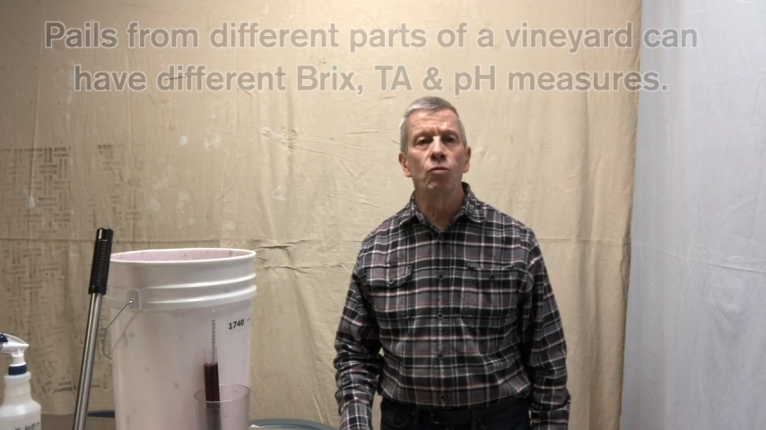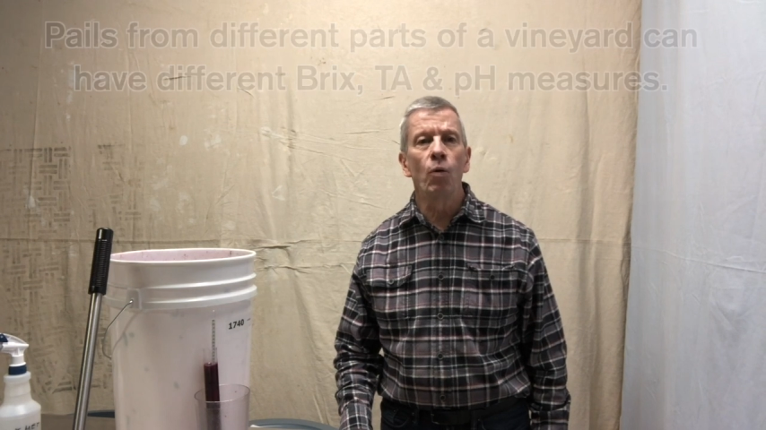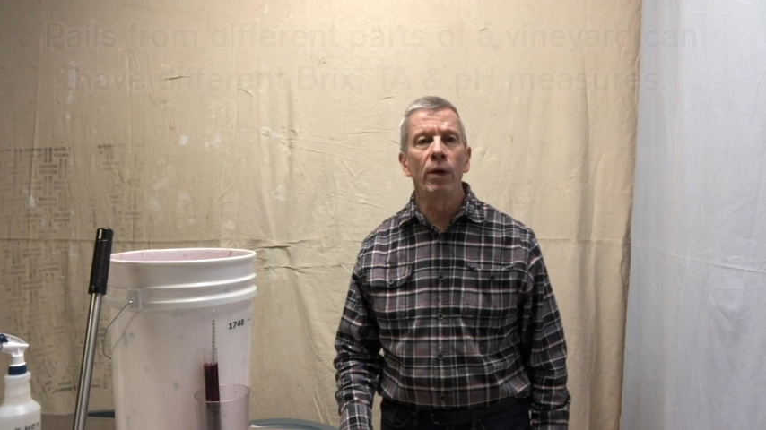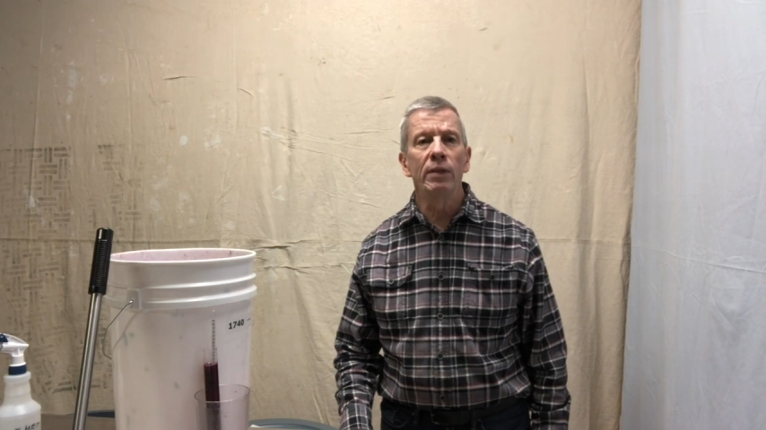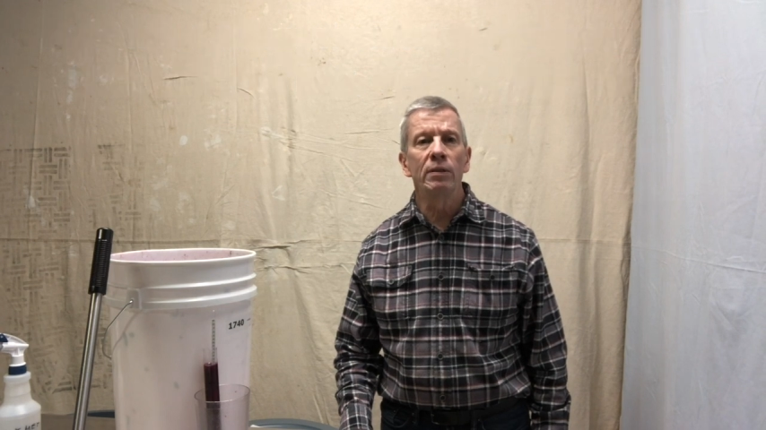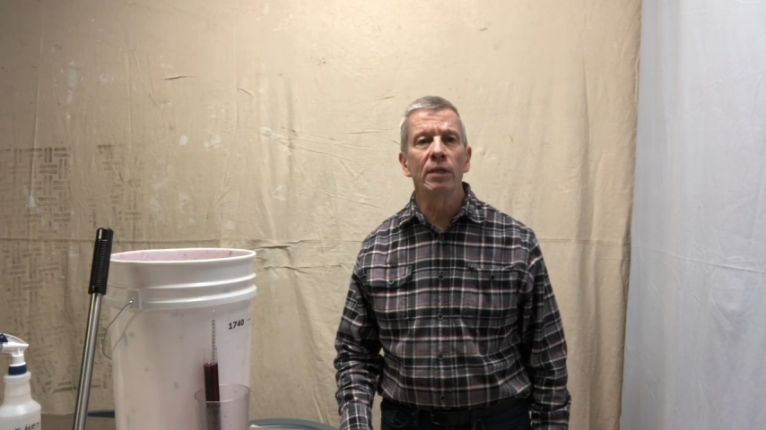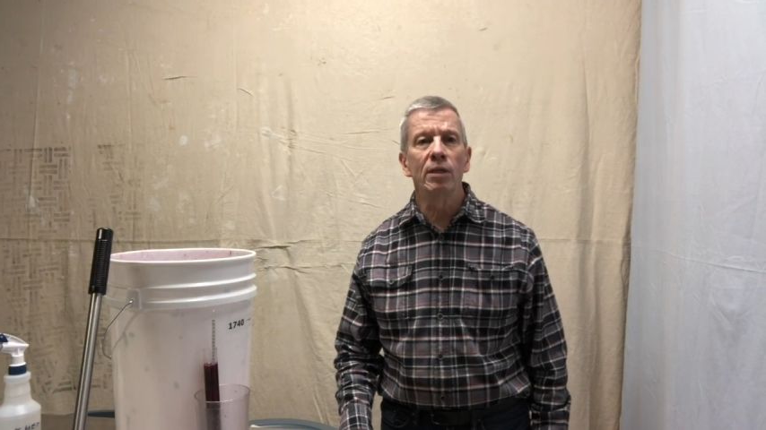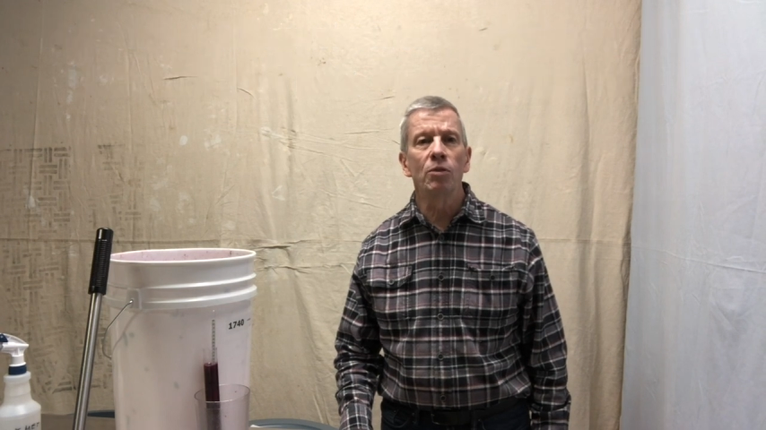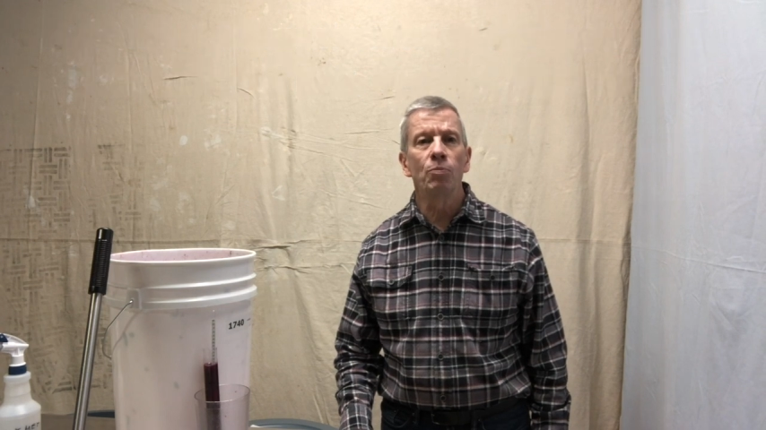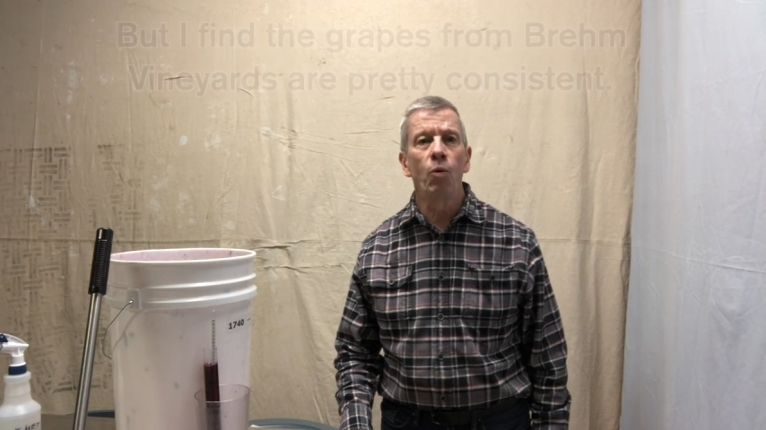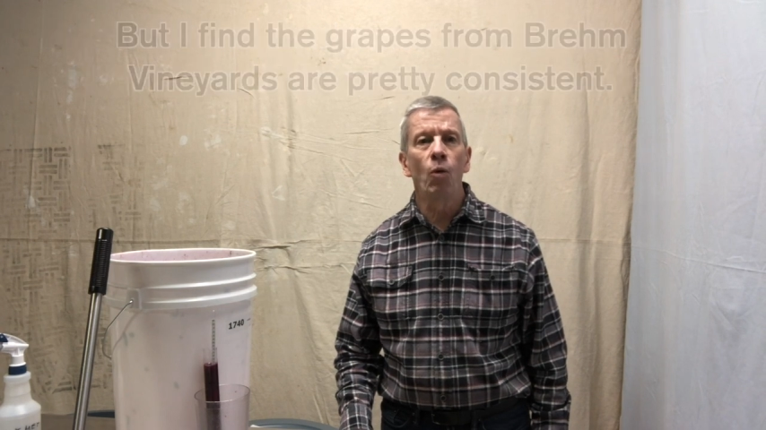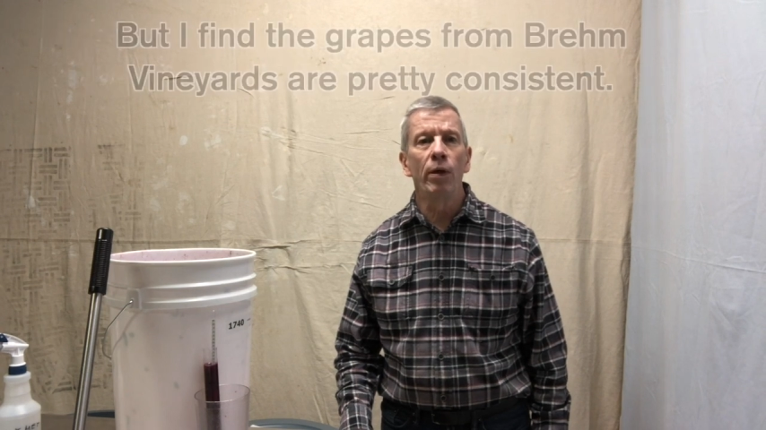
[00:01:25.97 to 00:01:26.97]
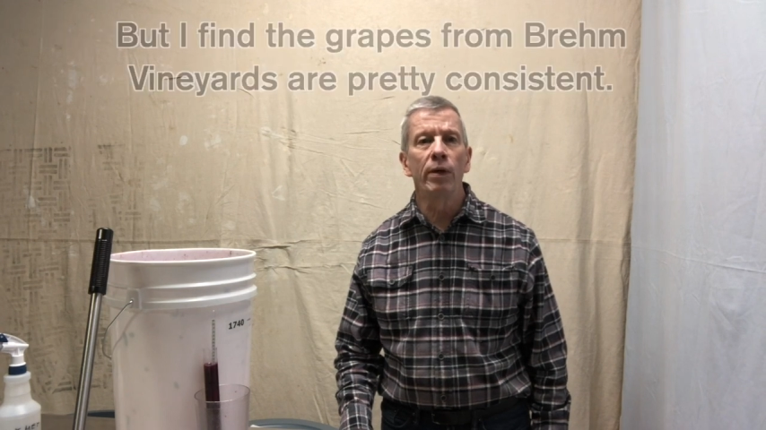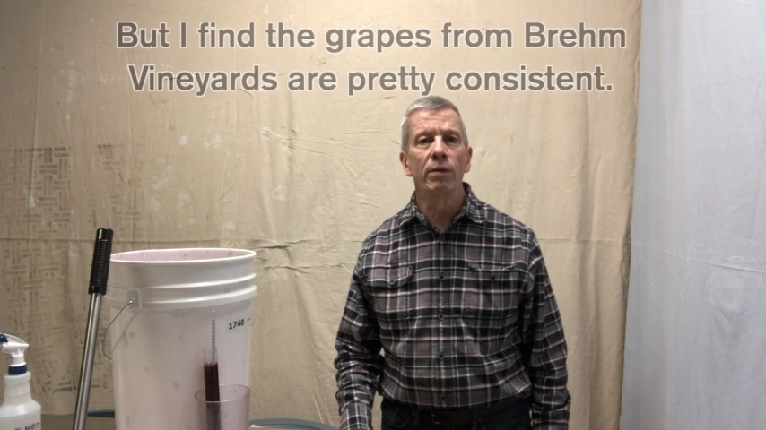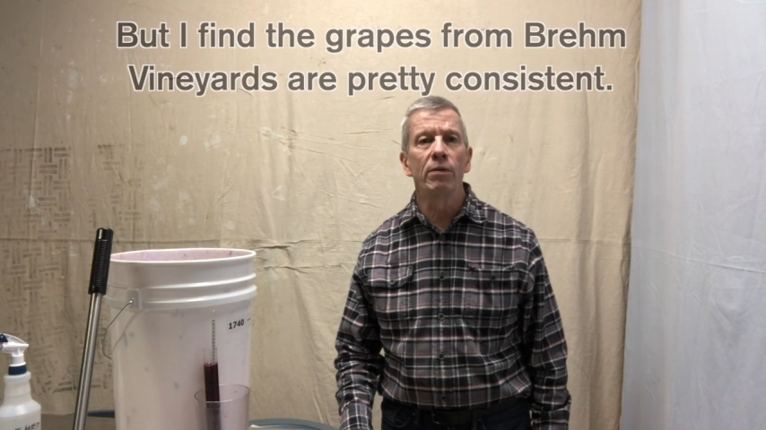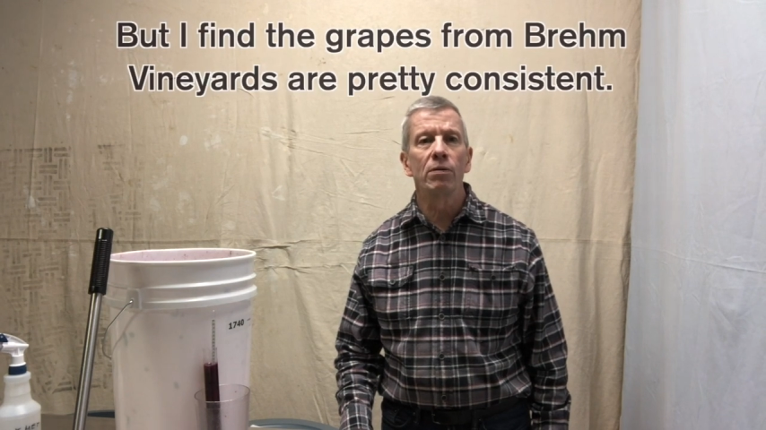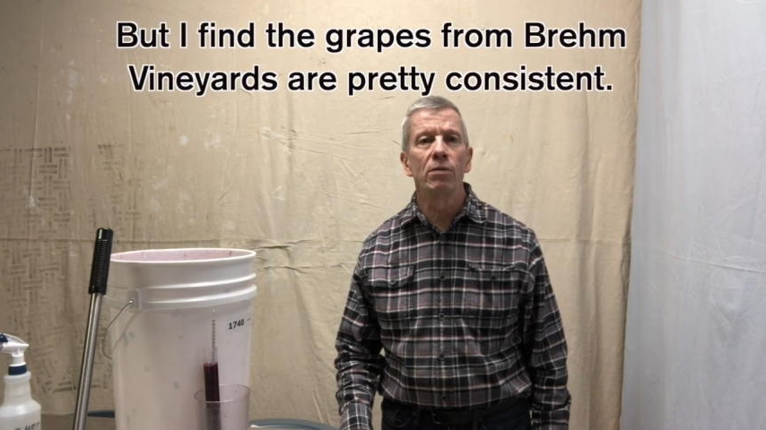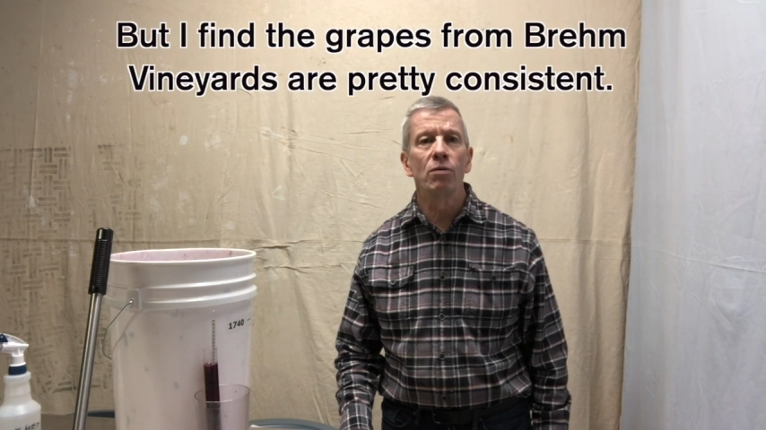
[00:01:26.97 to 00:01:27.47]

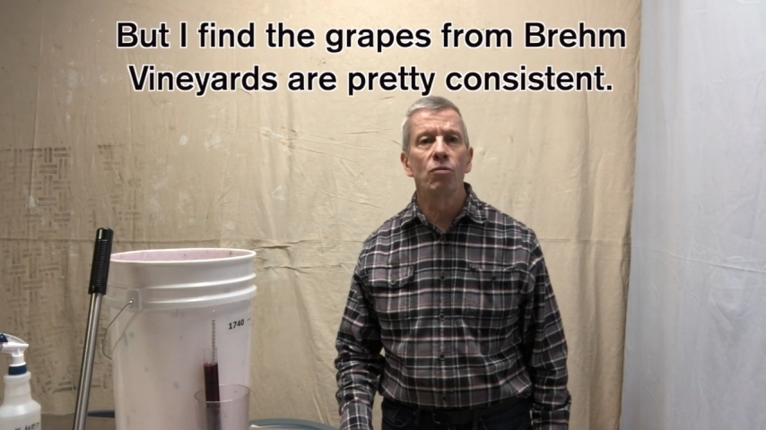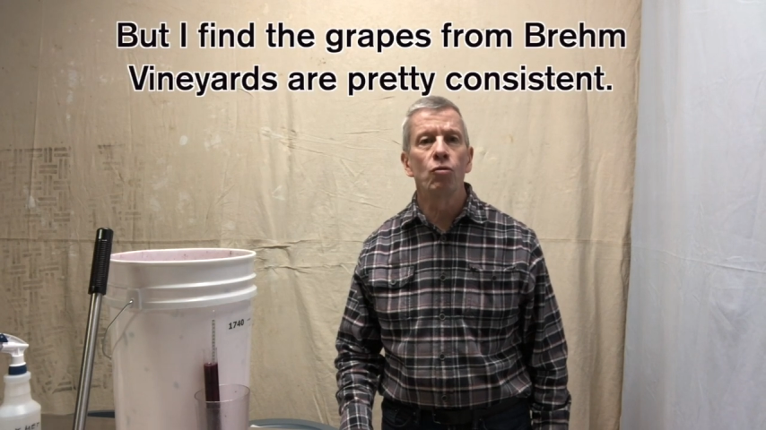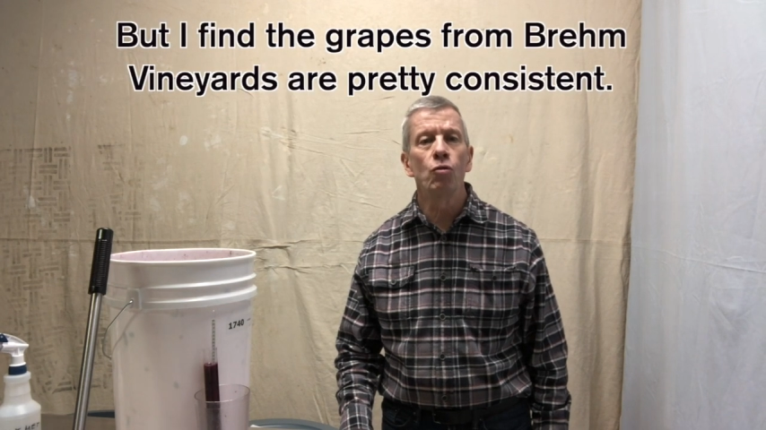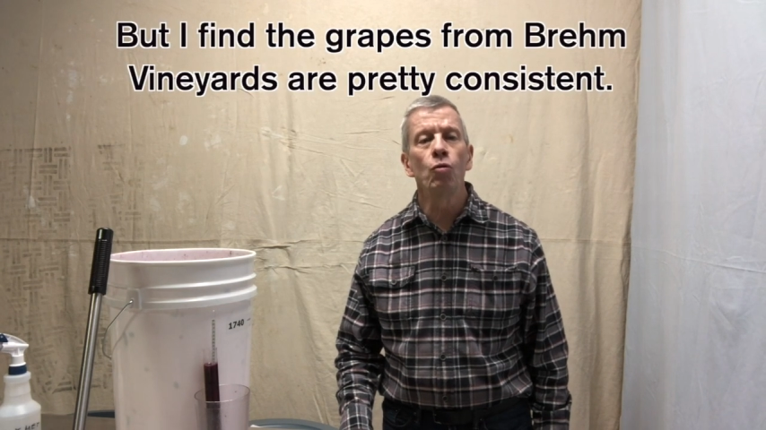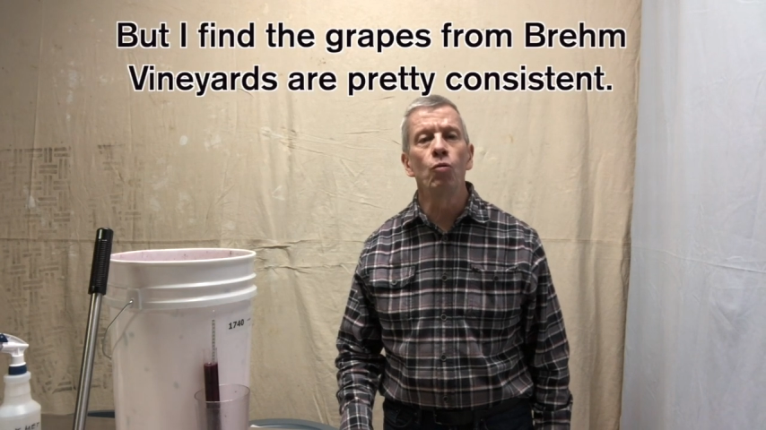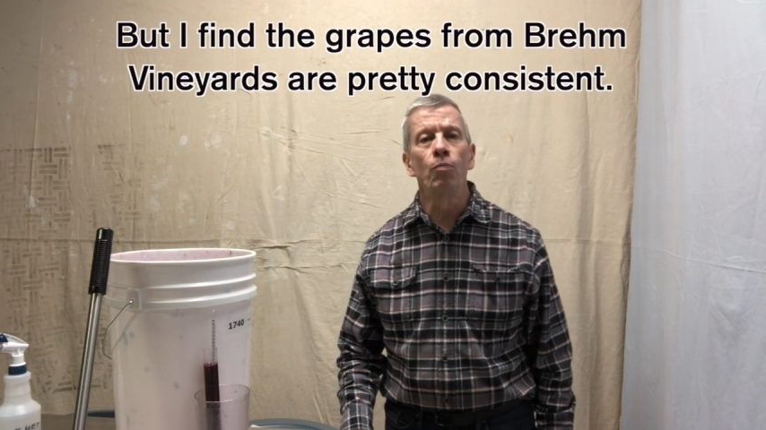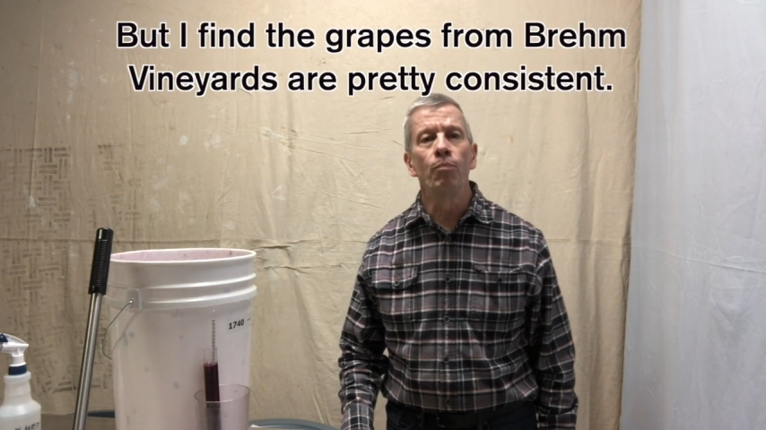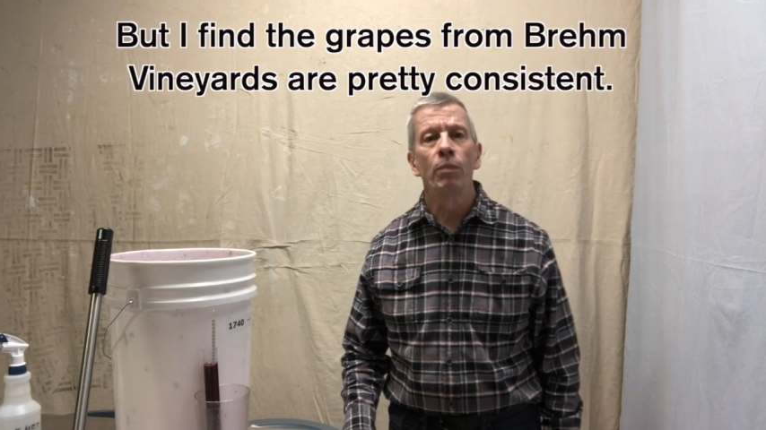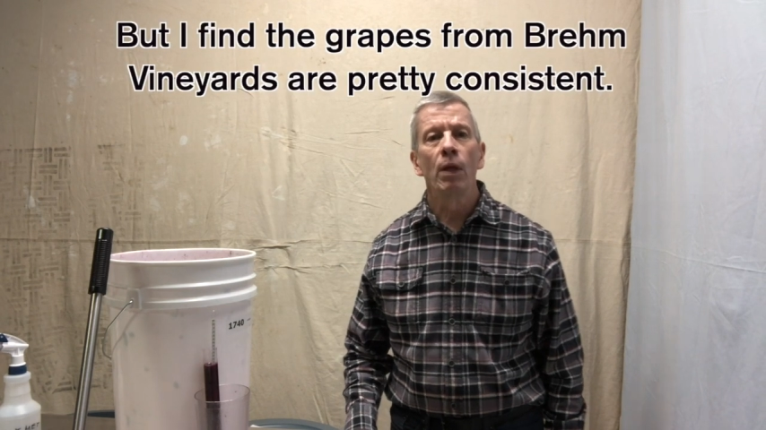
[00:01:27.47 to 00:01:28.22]
26.2.